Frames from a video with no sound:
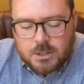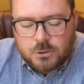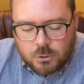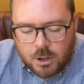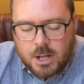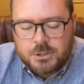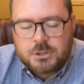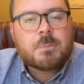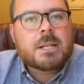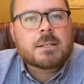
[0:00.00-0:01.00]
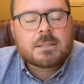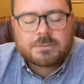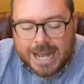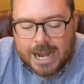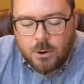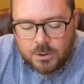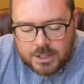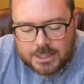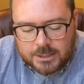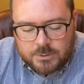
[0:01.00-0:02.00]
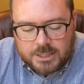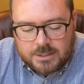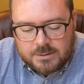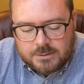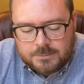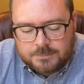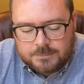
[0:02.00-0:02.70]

crushed because of our iniquities.